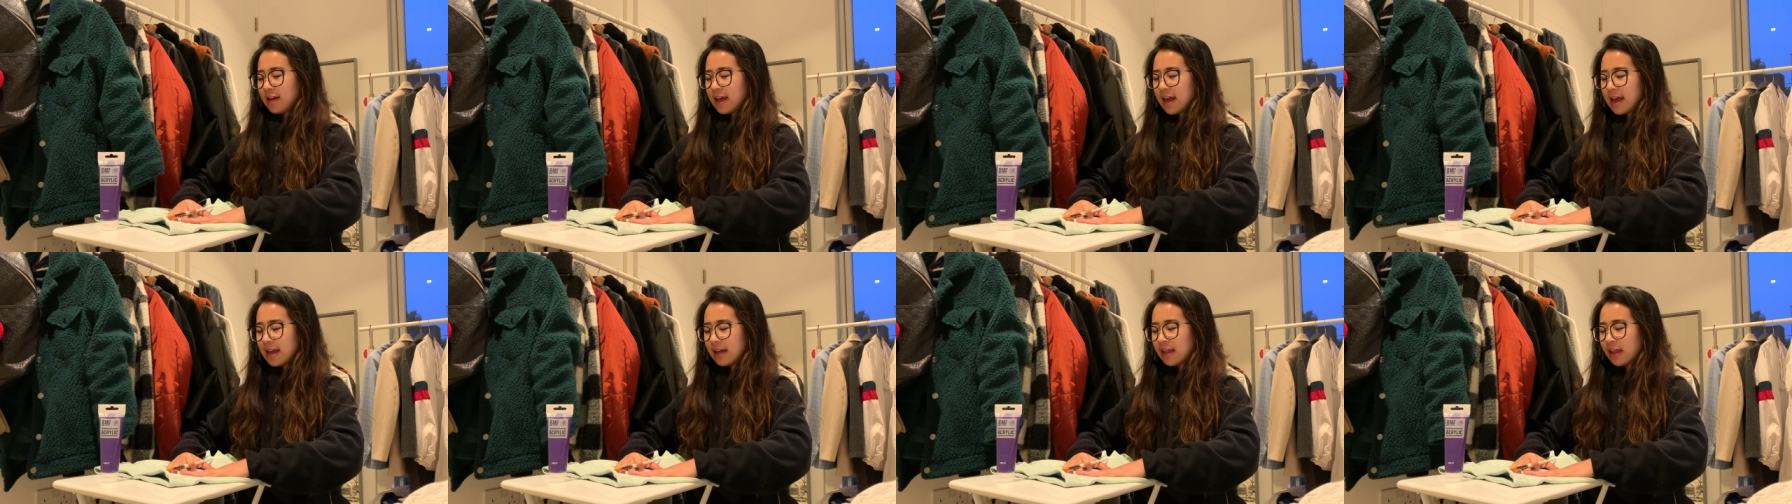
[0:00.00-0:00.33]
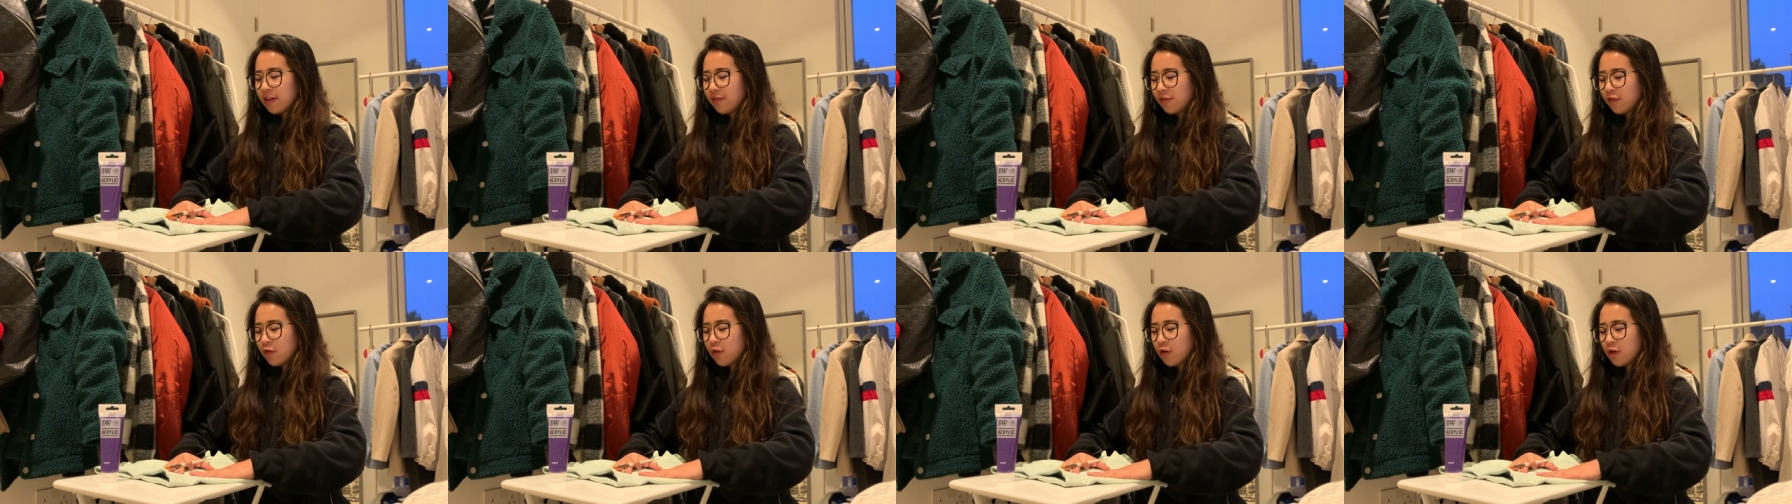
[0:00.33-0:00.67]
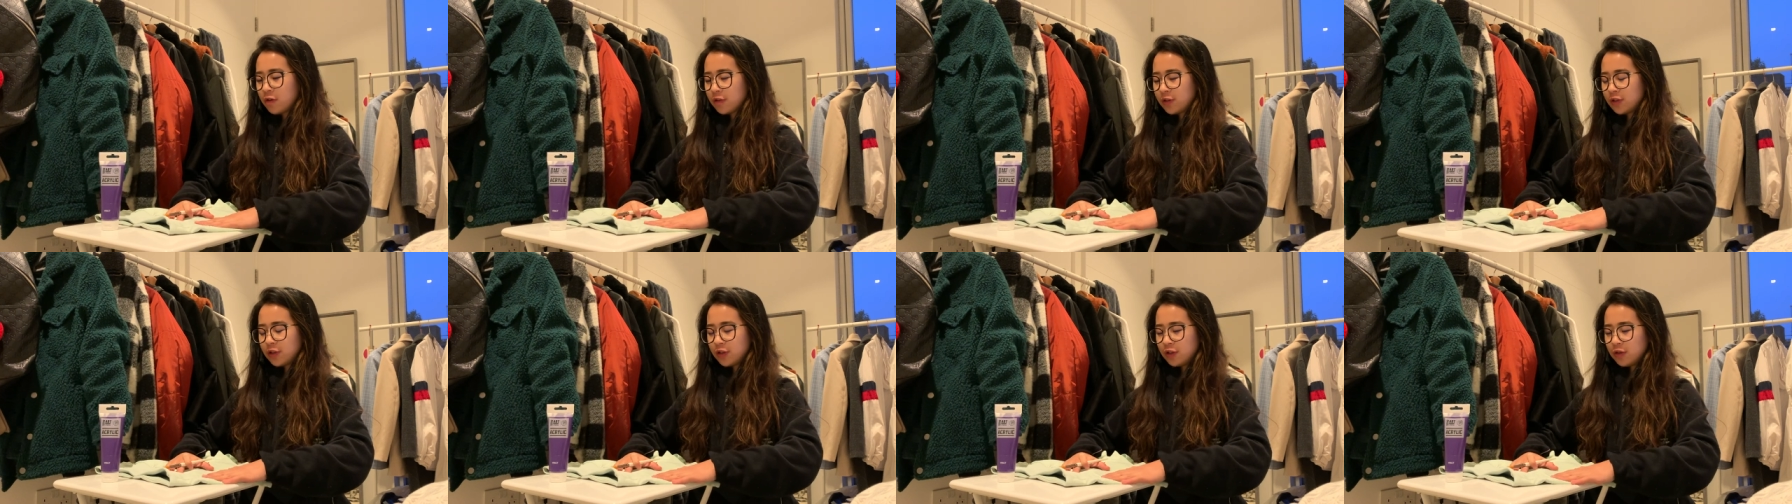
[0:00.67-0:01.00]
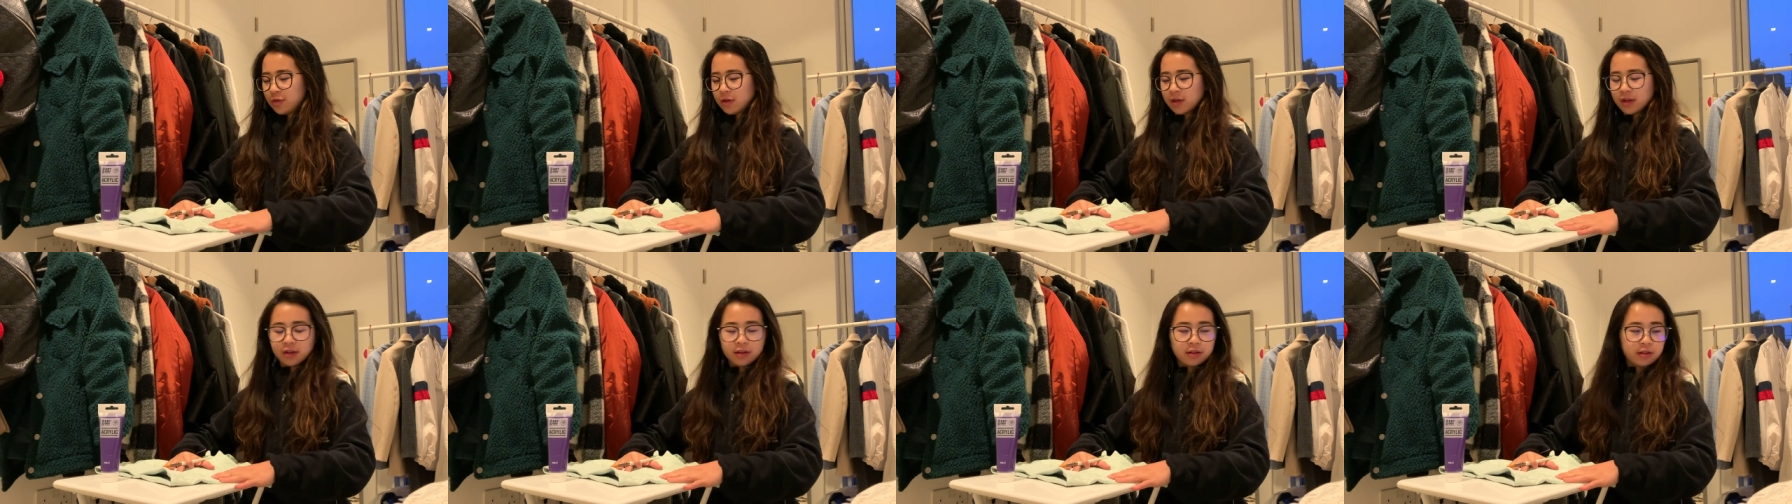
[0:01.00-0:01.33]
A-level art
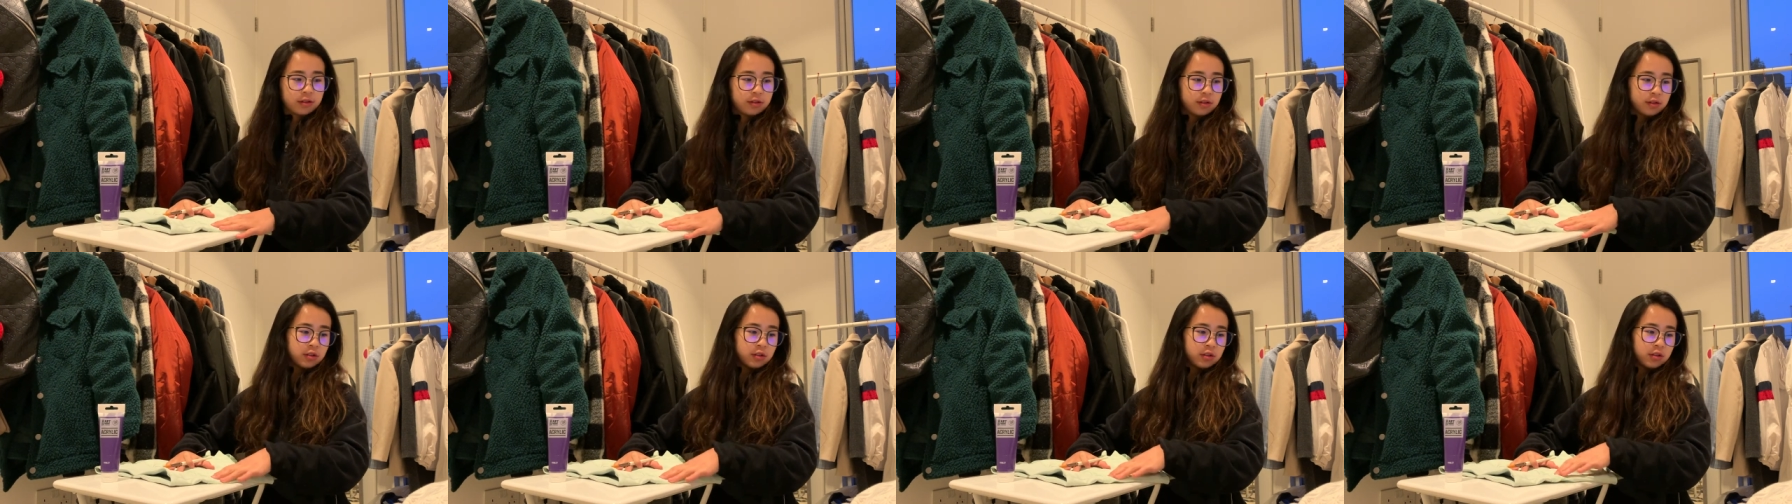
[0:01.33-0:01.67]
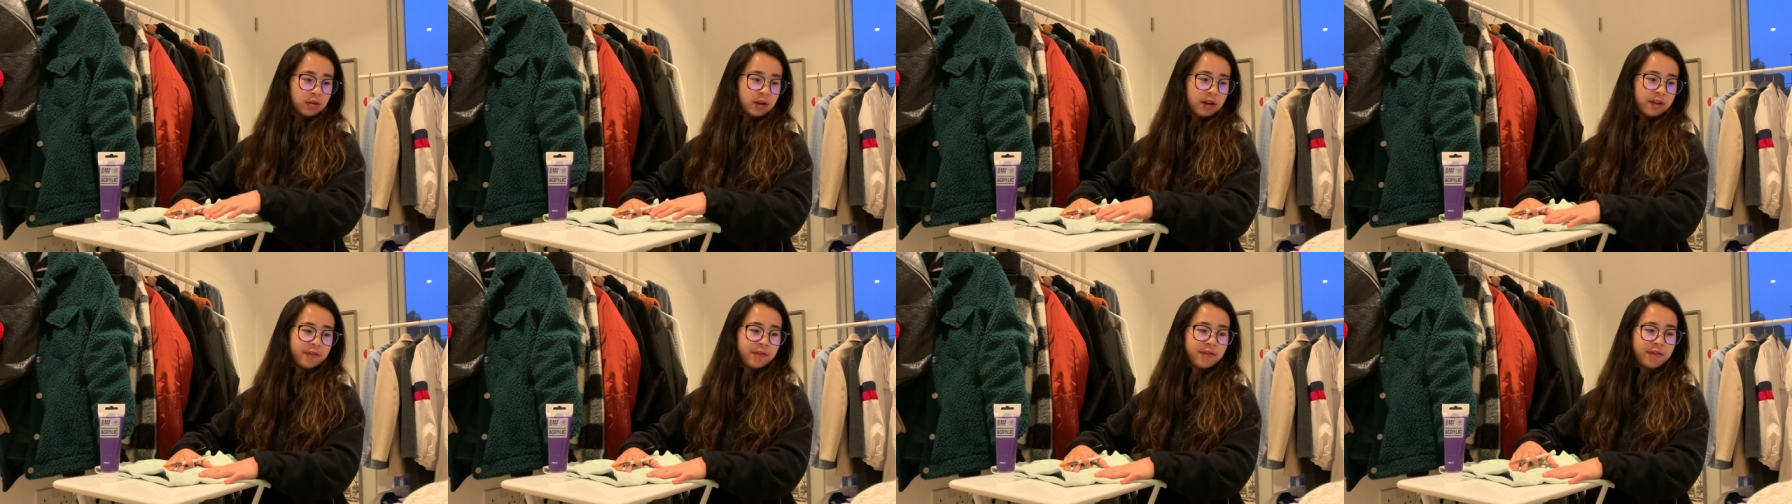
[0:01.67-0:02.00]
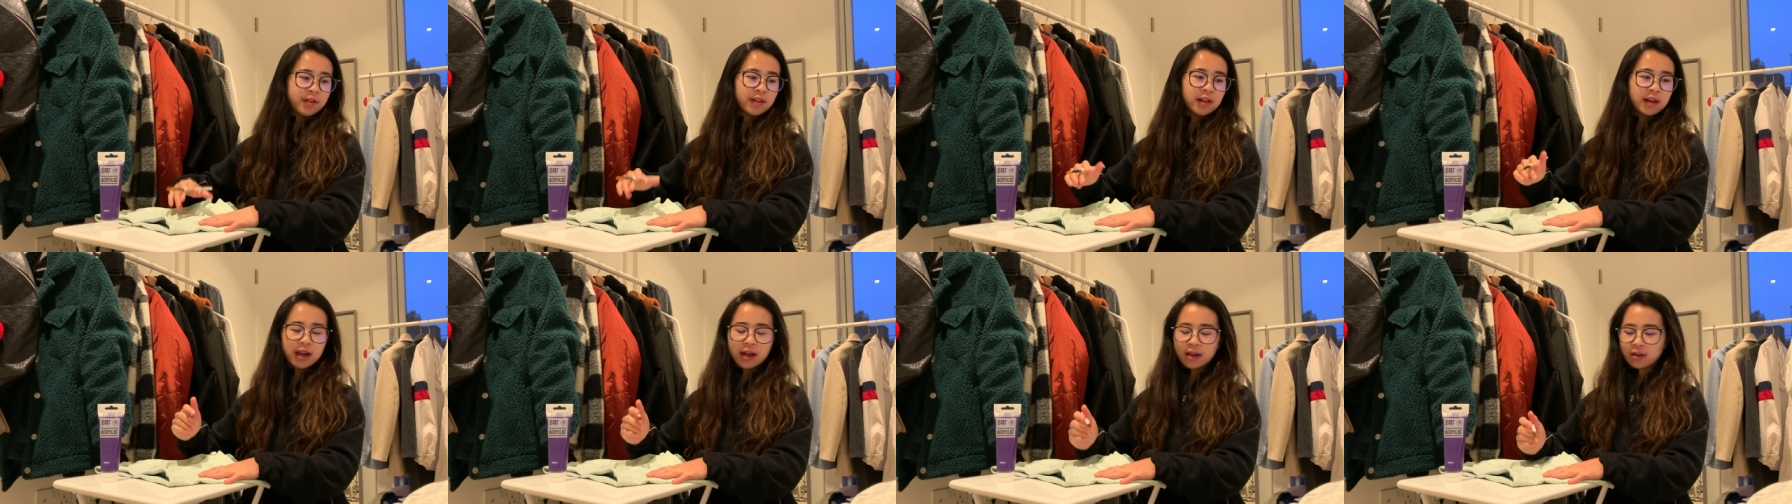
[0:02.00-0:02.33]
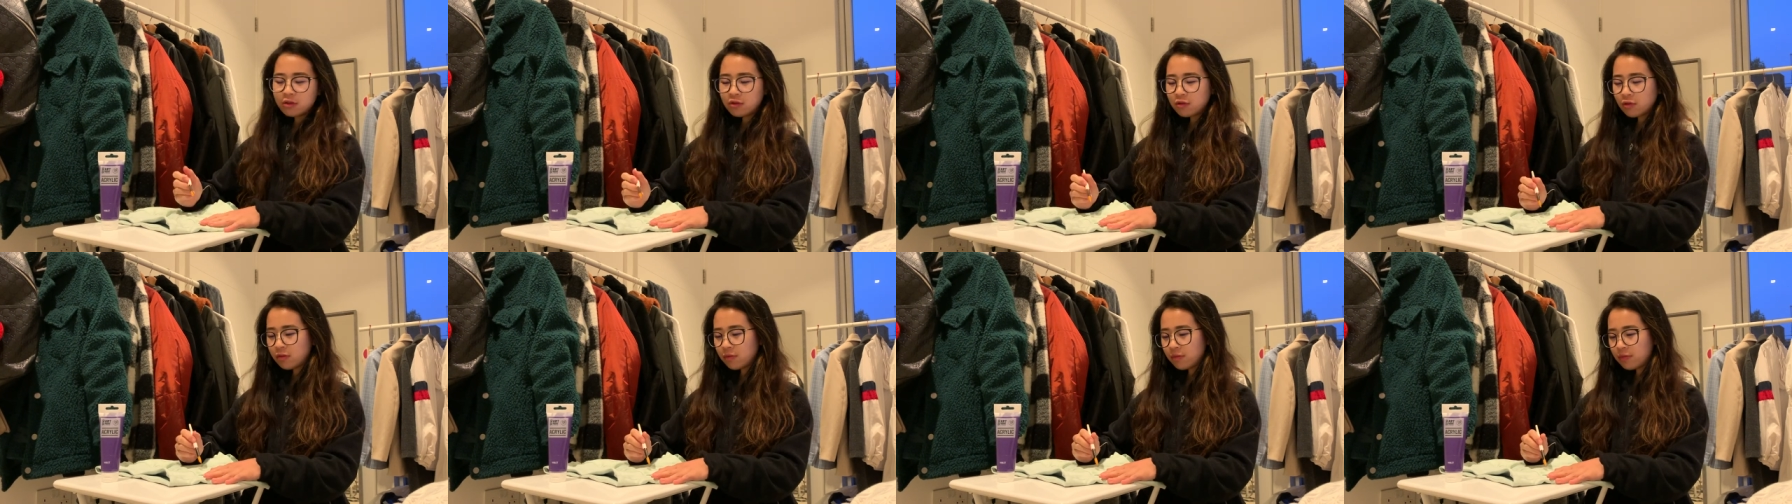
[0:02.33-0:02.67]
student, so I feel like I
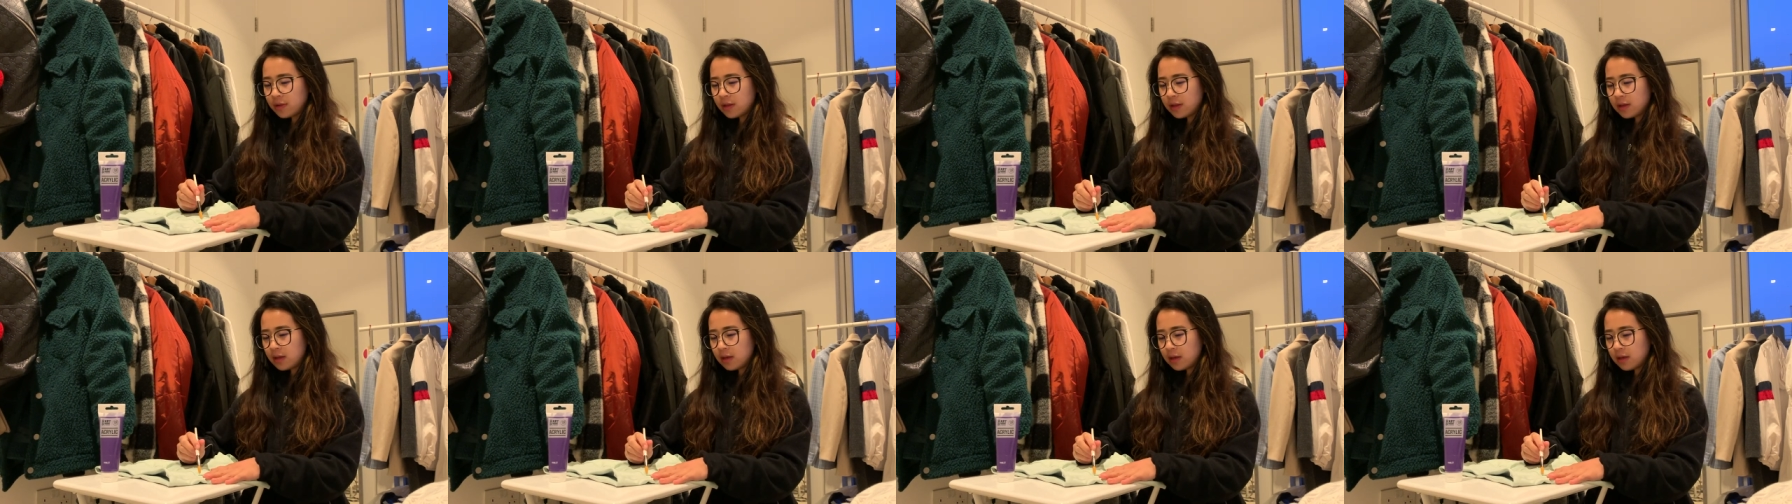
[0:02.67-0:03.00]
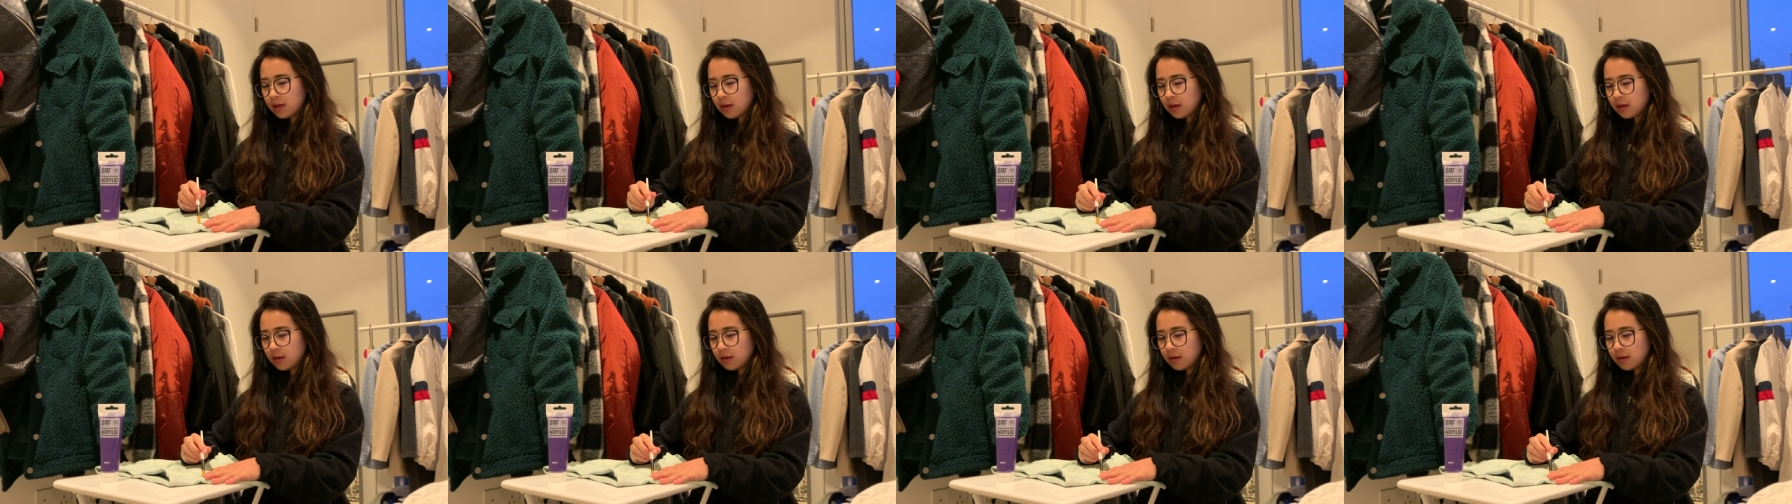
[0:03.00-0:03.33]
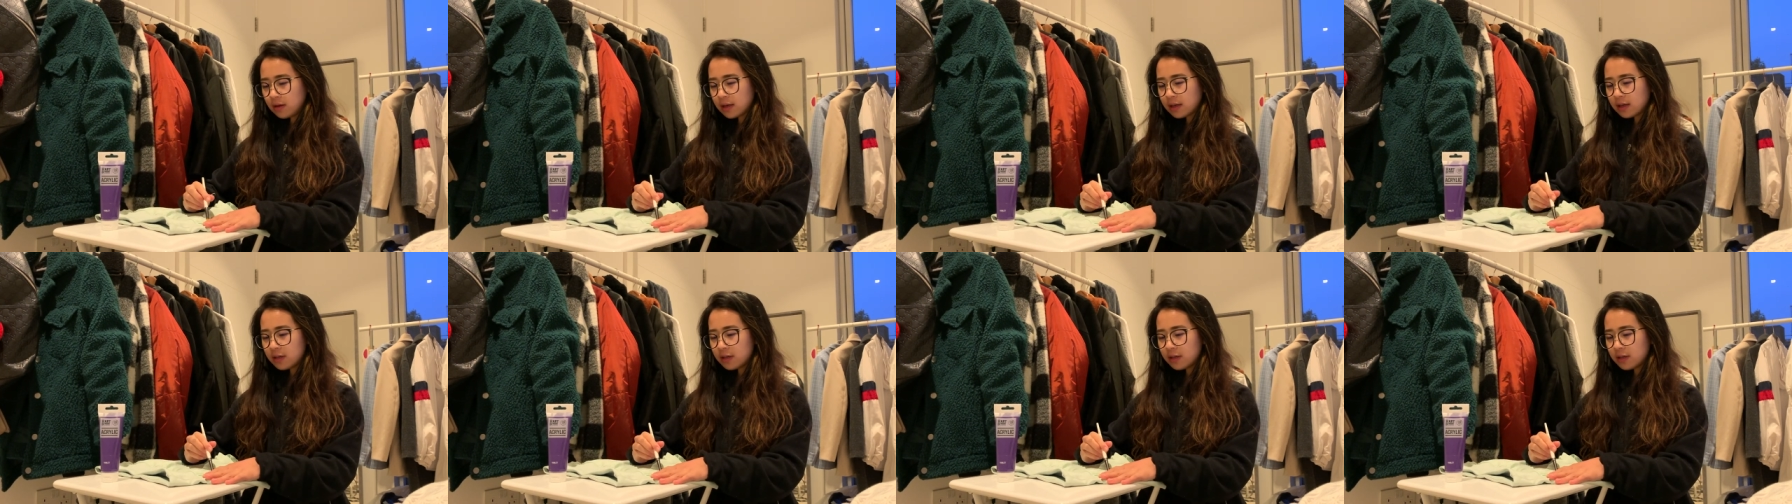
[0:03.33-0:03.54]
don't really need I